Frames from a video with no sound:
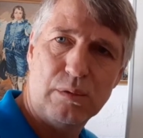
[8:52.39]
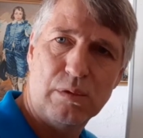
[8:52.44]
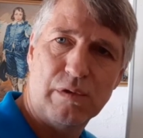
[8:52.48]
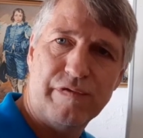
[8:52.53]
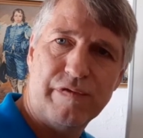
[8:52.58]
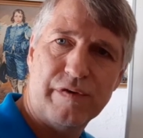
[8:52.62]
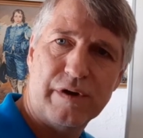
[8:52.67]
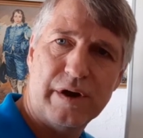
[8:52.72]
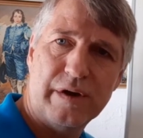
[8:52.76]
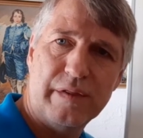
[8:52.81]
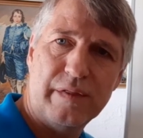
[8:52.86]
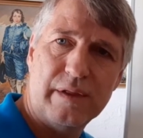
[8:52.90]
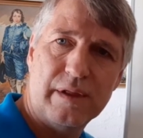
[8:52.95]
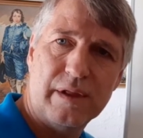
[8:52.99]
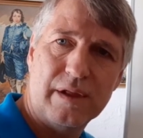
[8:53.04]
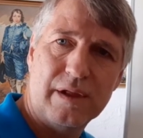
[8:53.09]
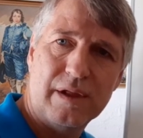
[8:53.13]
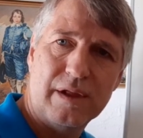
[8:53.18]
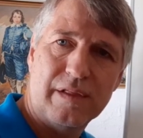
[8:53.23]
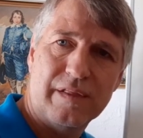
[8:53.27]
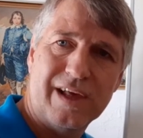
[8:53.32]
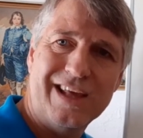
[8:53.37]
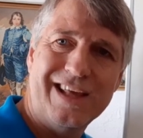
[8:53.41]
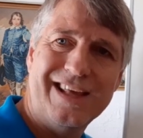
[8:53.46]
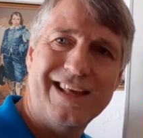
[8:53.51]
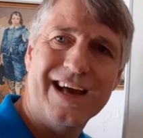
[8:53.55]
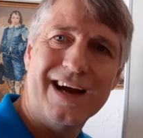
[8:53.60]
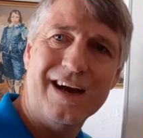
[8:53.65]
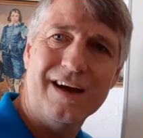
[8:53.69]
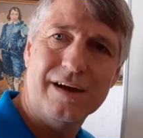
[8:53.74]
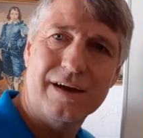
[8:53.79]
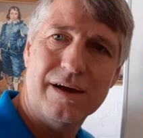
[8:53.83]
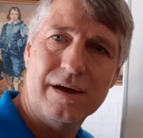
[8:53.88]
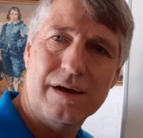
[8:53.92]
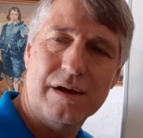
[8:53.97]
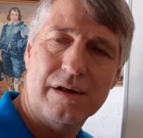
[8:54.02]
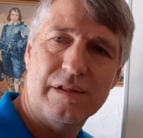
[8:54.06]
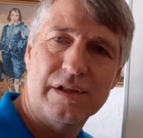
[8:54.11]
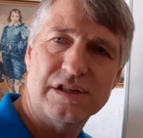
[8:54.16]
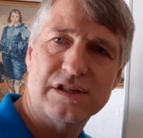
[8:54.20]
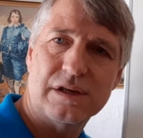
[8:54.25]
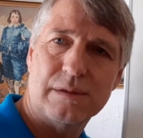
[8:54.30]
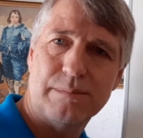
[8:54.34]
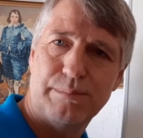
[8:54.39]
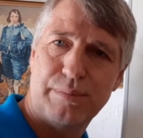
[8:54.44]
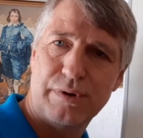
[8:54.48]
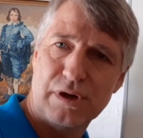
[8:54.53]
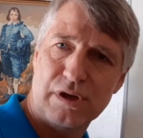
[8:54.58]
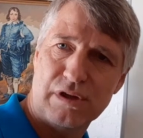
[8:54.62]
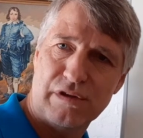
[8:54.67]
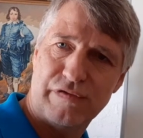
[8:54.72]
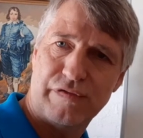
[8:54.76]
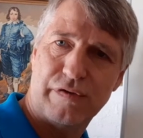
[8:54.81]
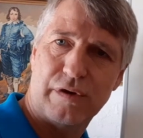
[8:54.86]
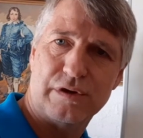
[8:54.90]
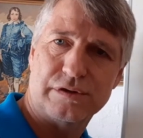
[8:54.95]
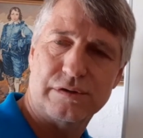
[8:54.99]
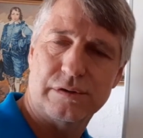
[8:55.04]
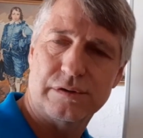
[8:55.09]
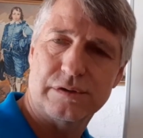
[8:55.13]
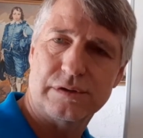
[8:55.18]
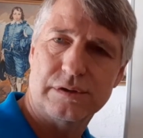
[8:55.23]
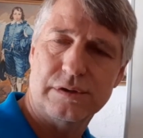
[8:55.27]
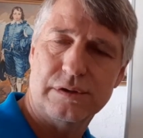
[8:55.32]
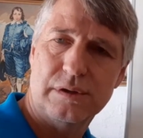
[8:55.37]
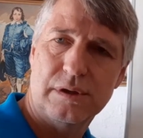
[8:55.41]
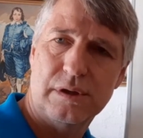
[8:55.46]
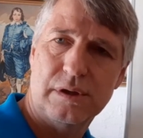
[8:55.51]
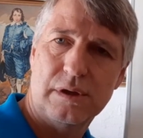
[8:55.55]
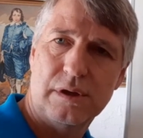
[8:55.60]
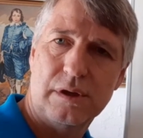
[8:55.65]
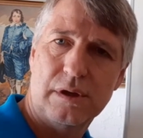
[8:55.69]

you'll find they're younger than some bird fossils.